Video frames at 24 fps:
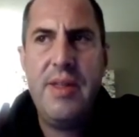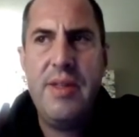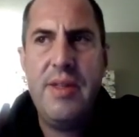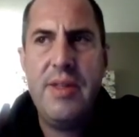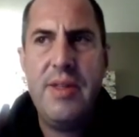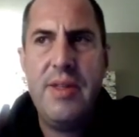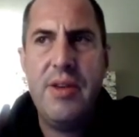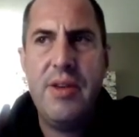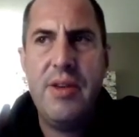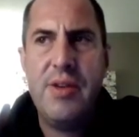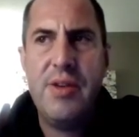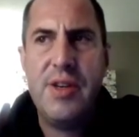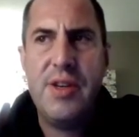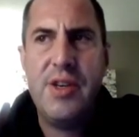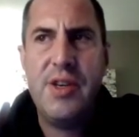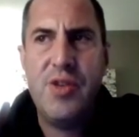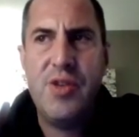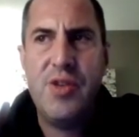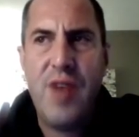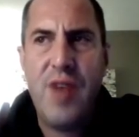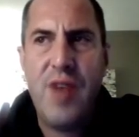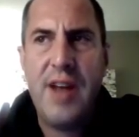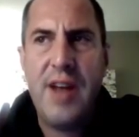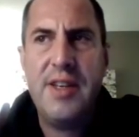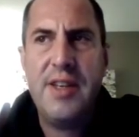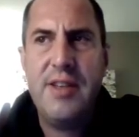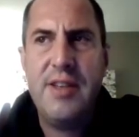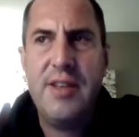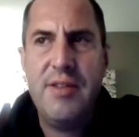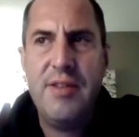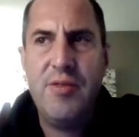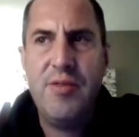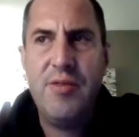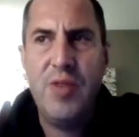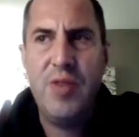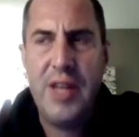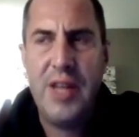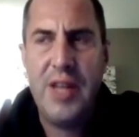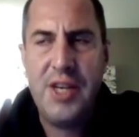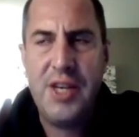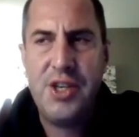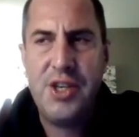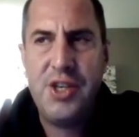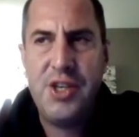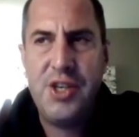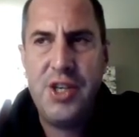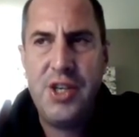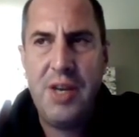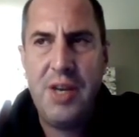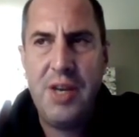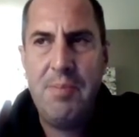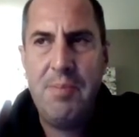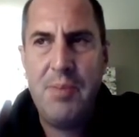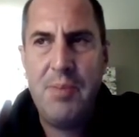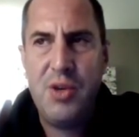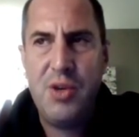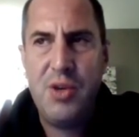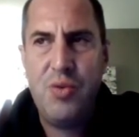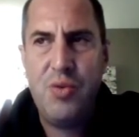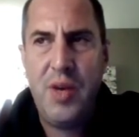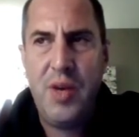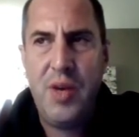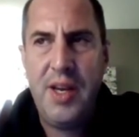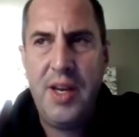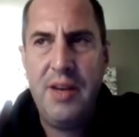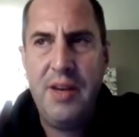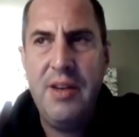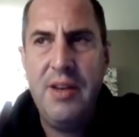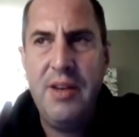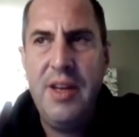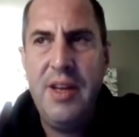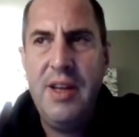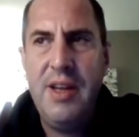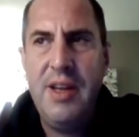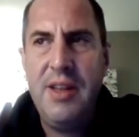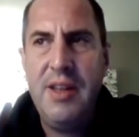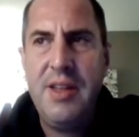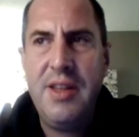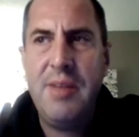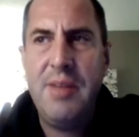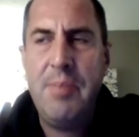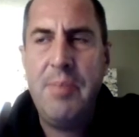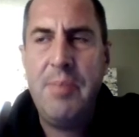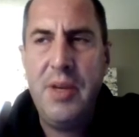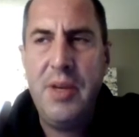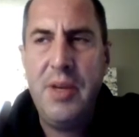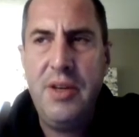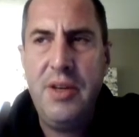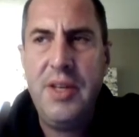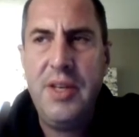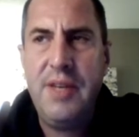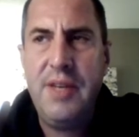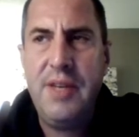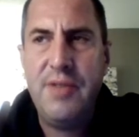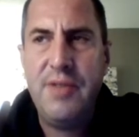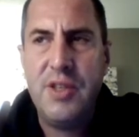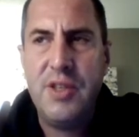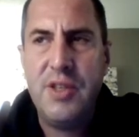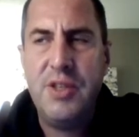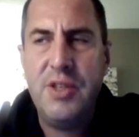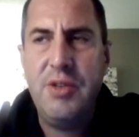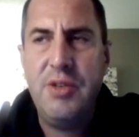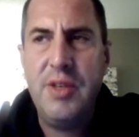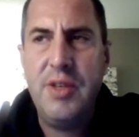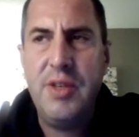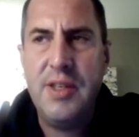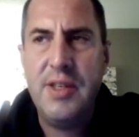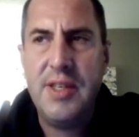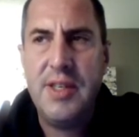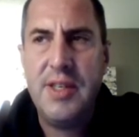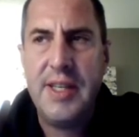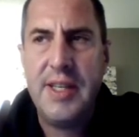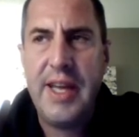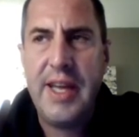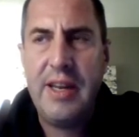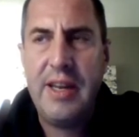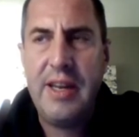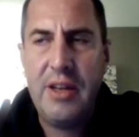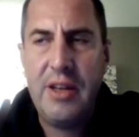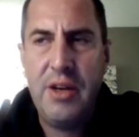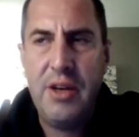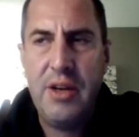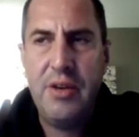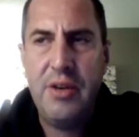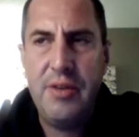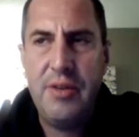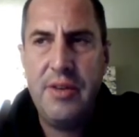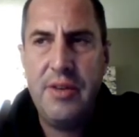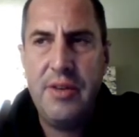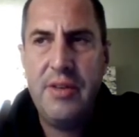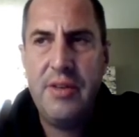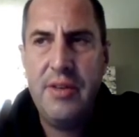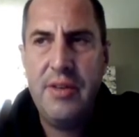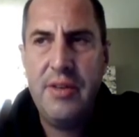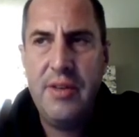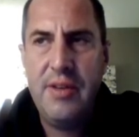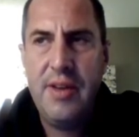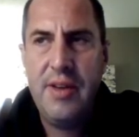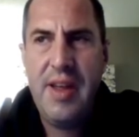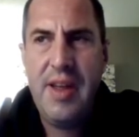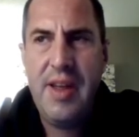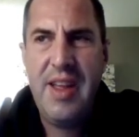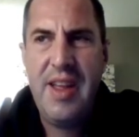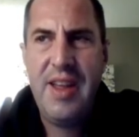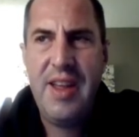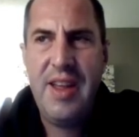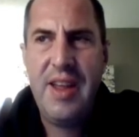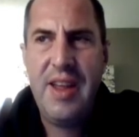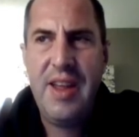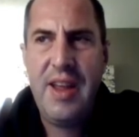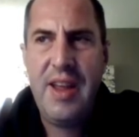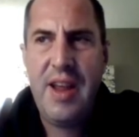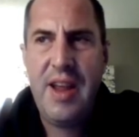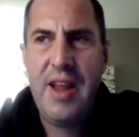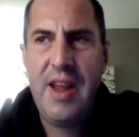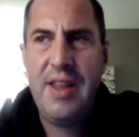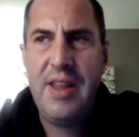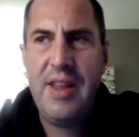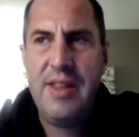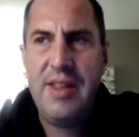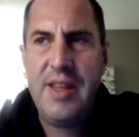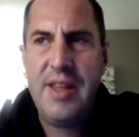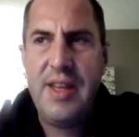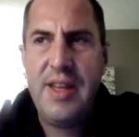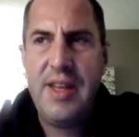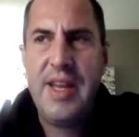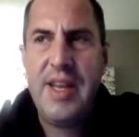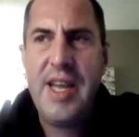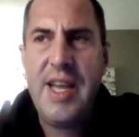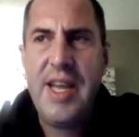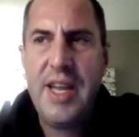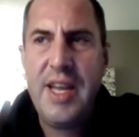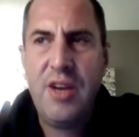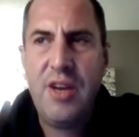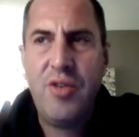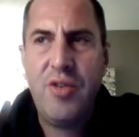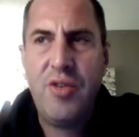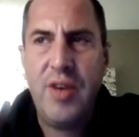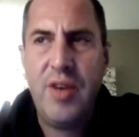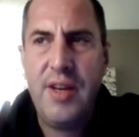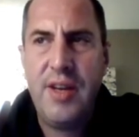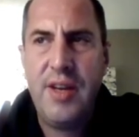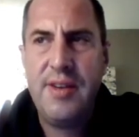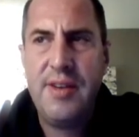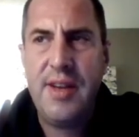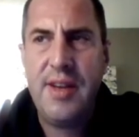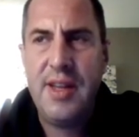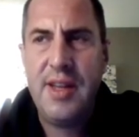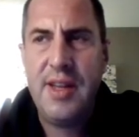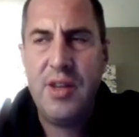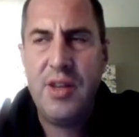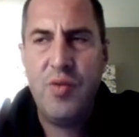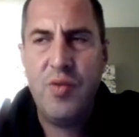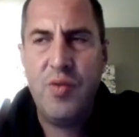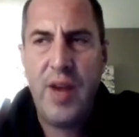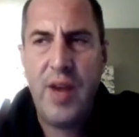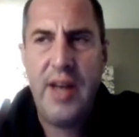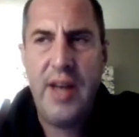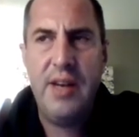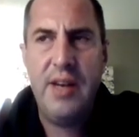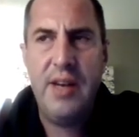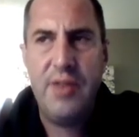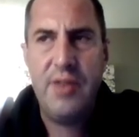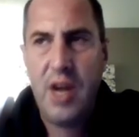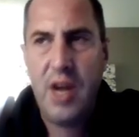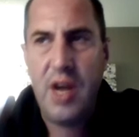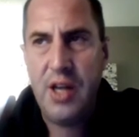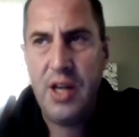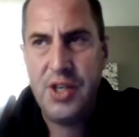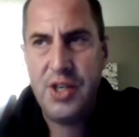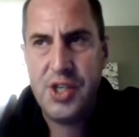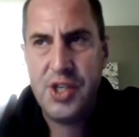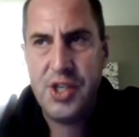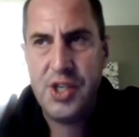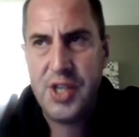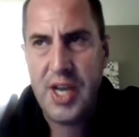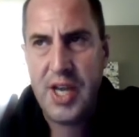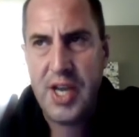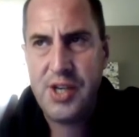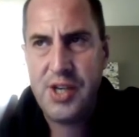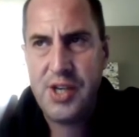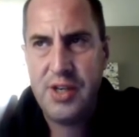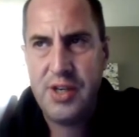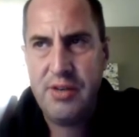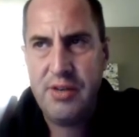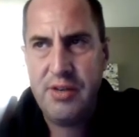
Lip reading: there's a direct relationship between the ability for students to get loans and the increase in the rate of college education,